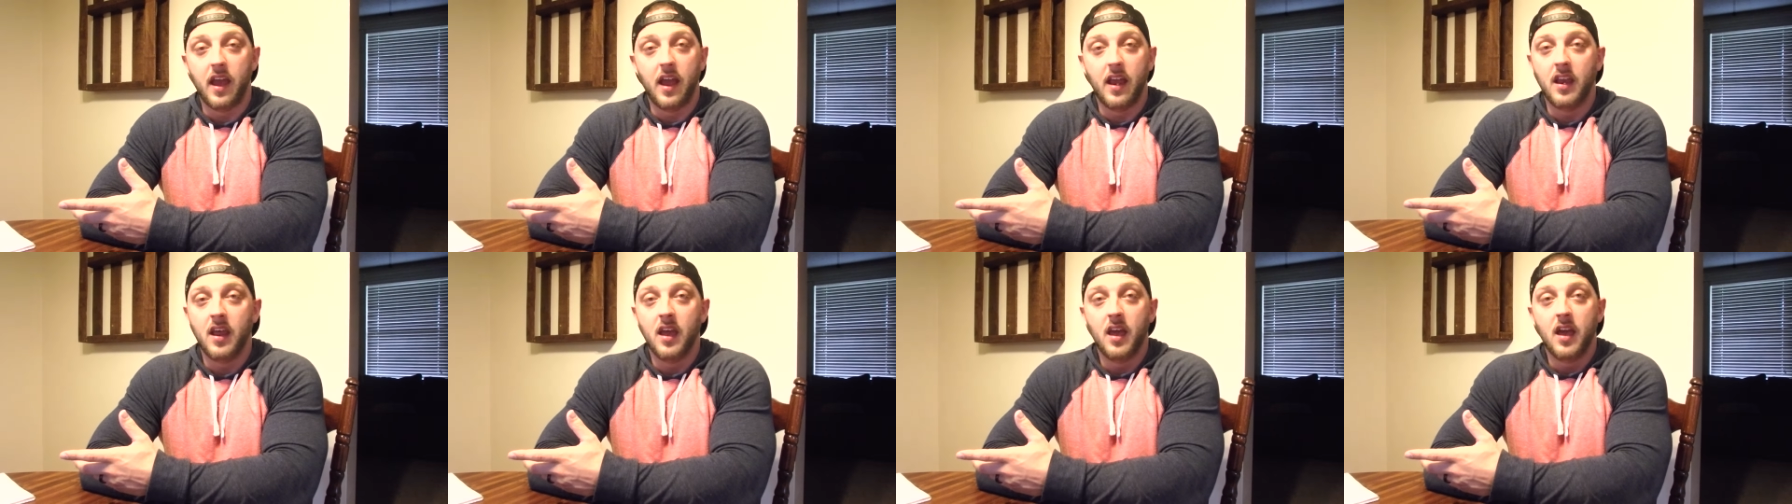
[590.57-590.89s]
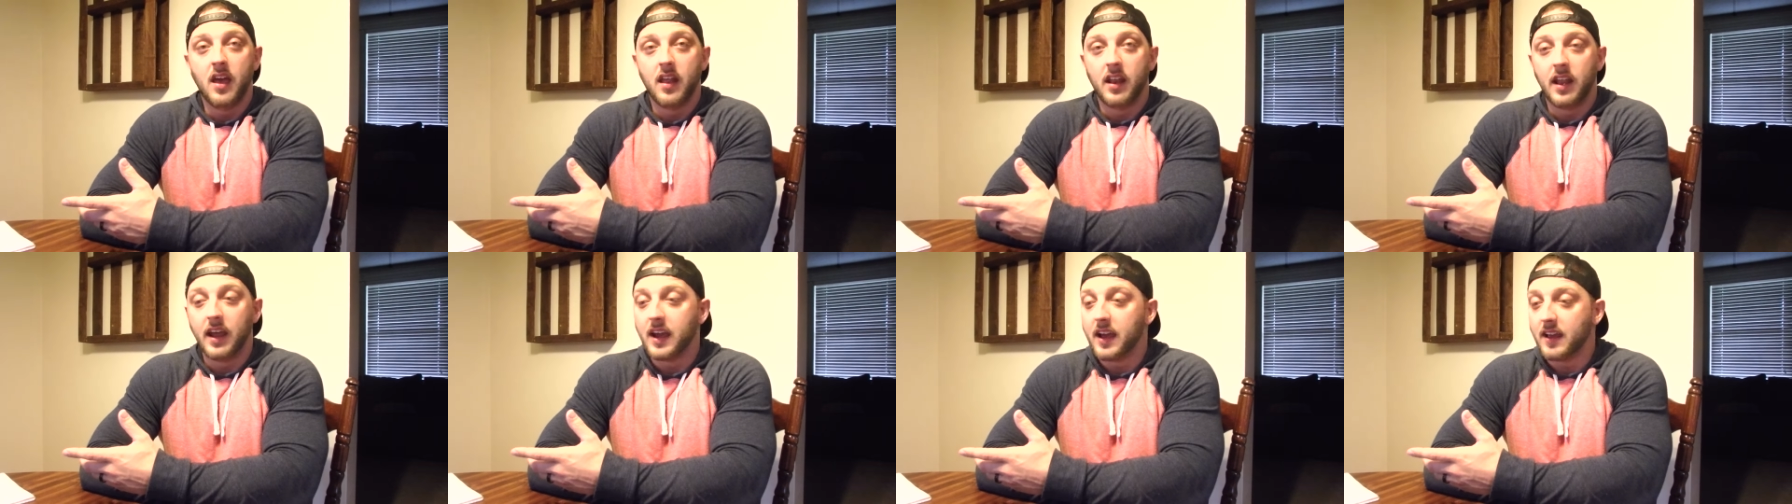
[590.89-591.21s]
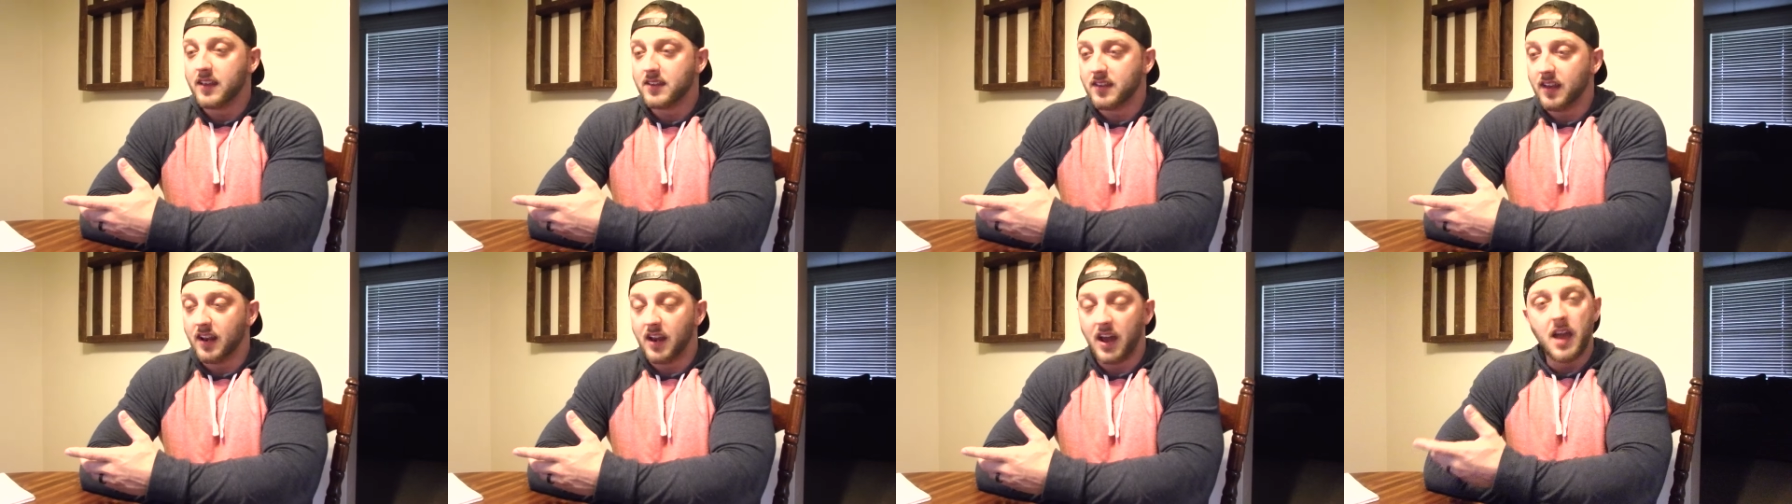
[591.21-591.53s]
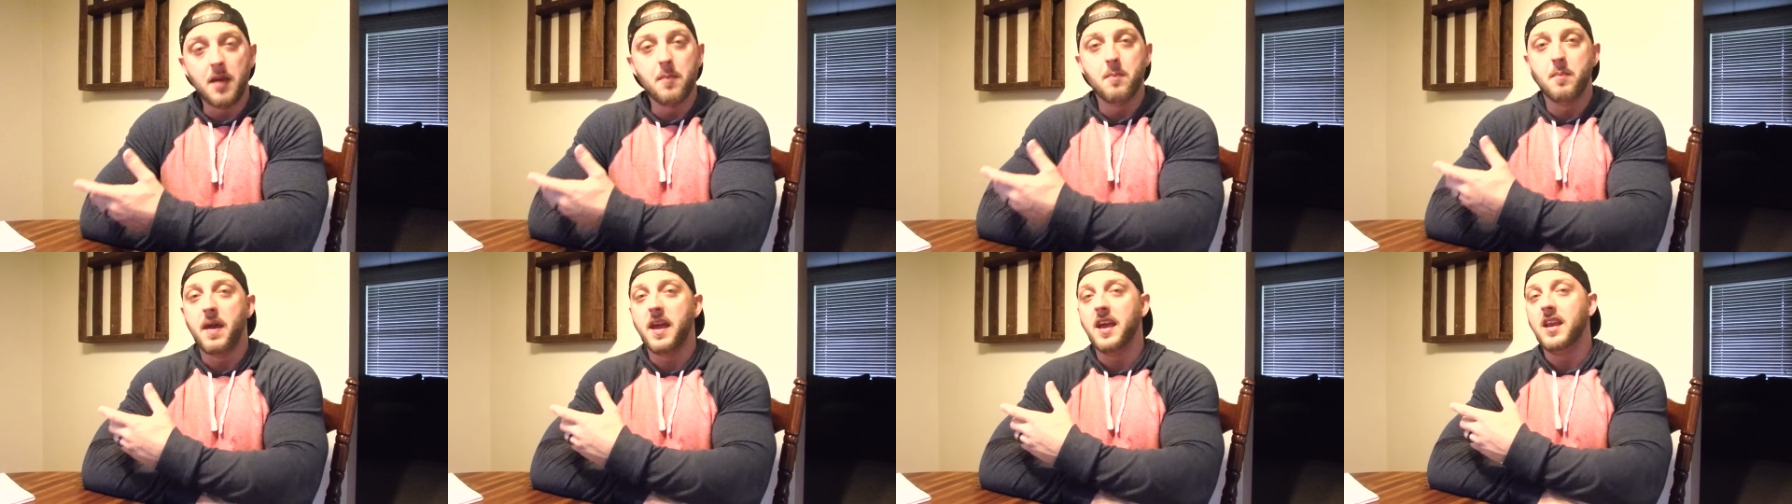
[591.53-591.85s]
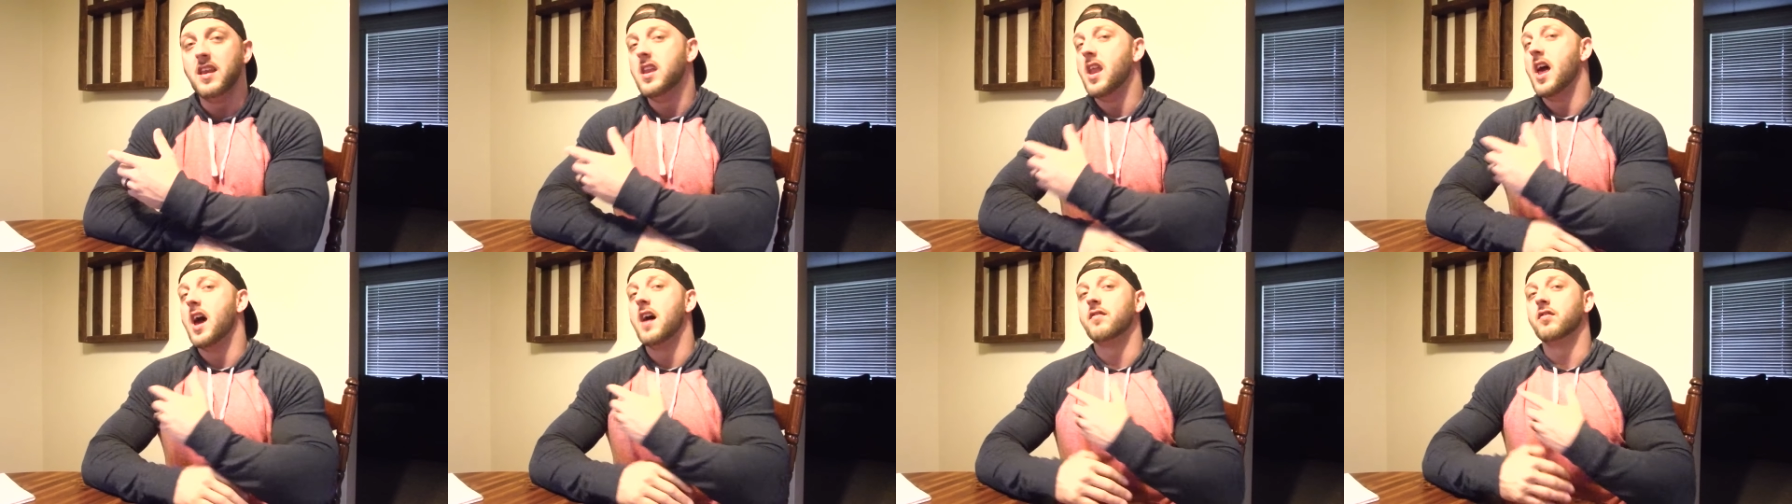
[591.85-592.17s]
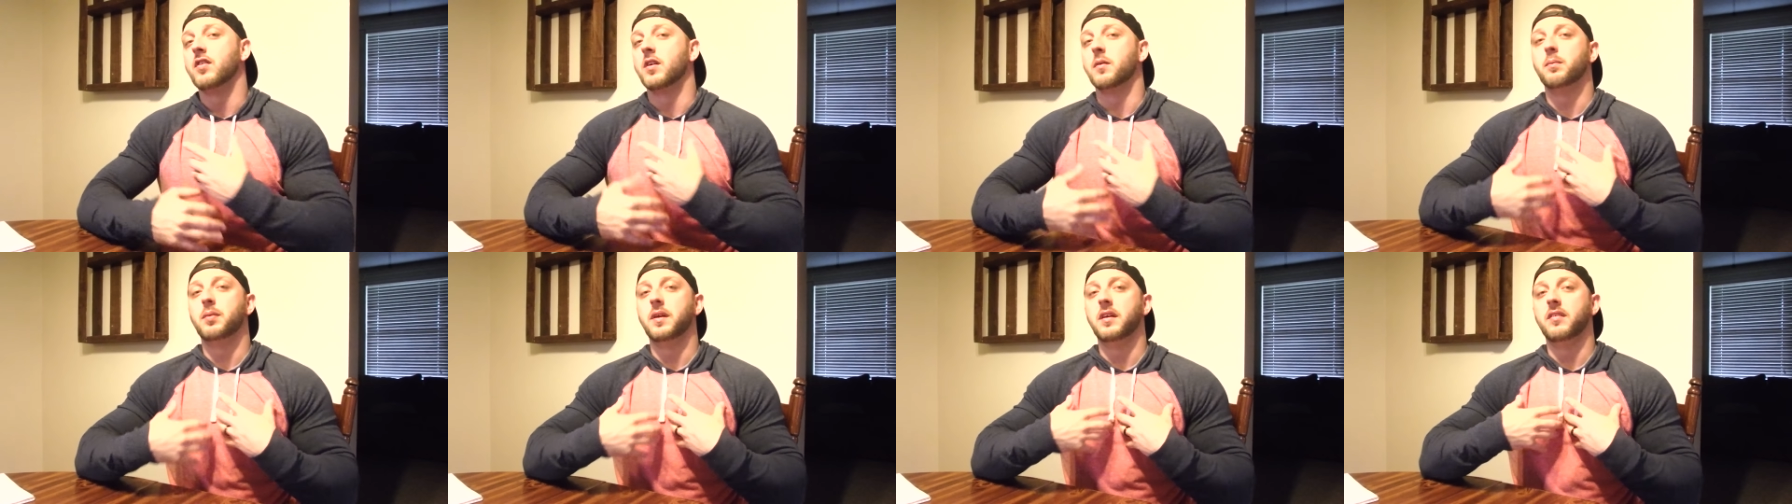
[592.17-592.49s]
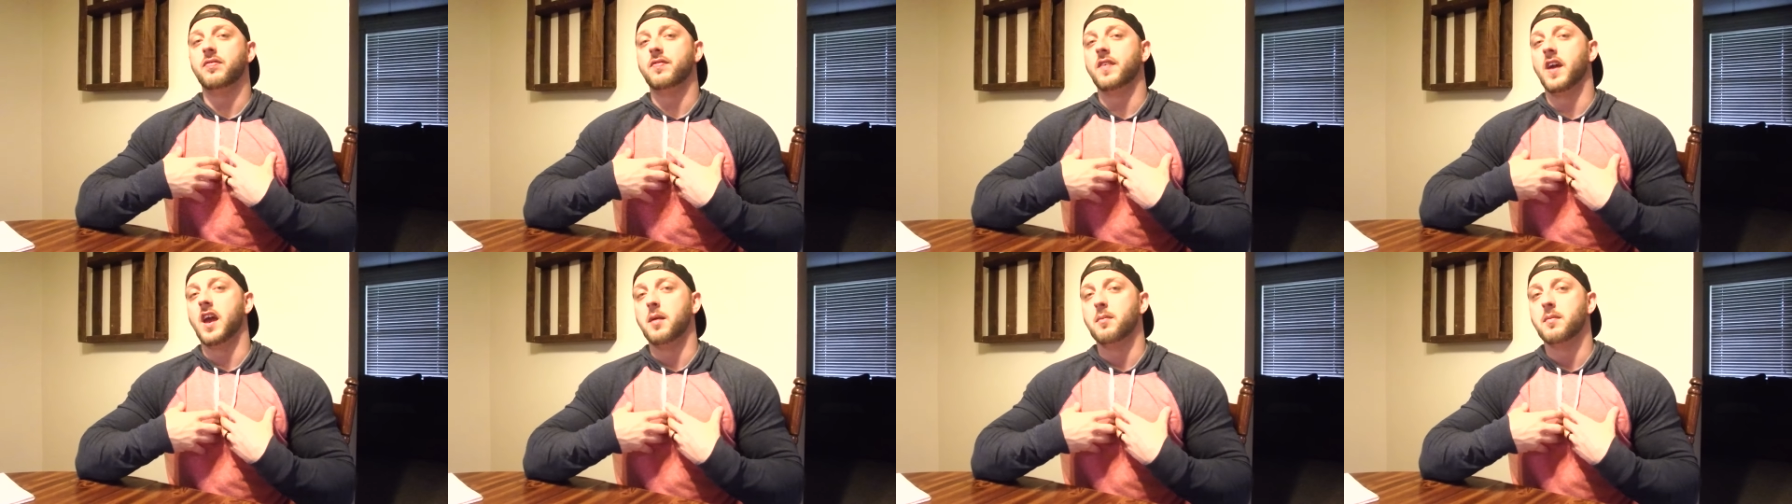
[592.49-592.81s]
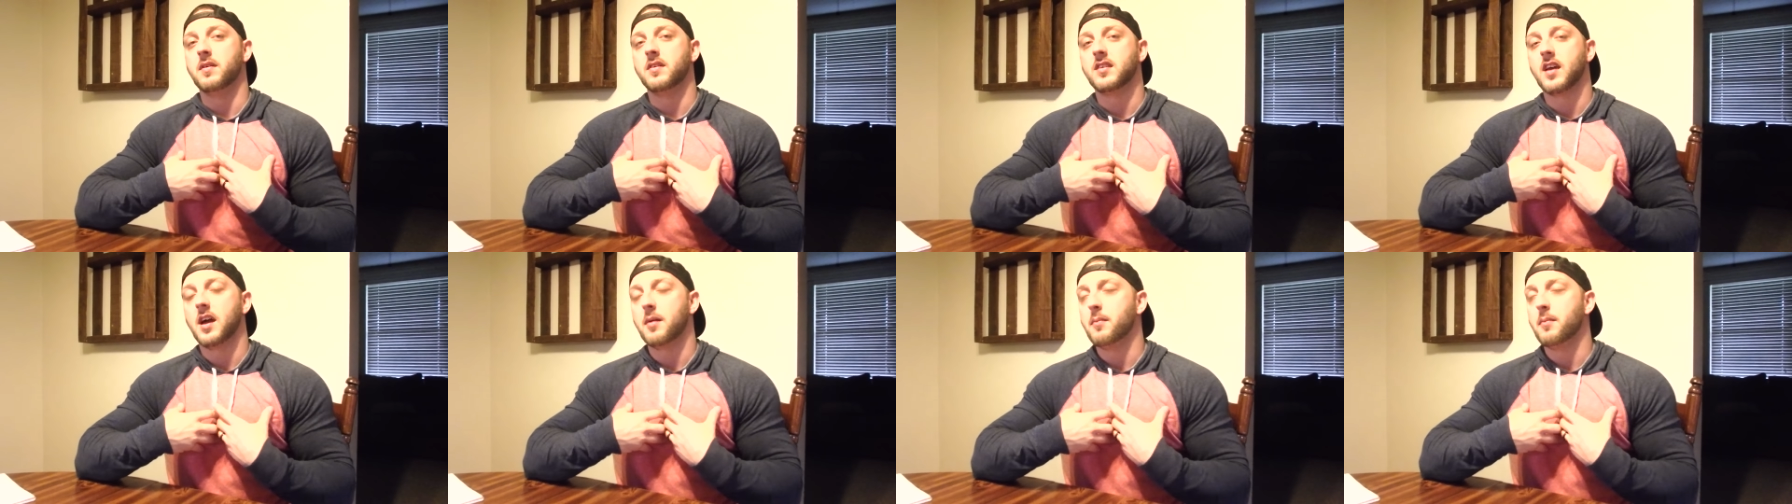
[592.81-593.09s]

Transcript: And like I said, I may never be famous.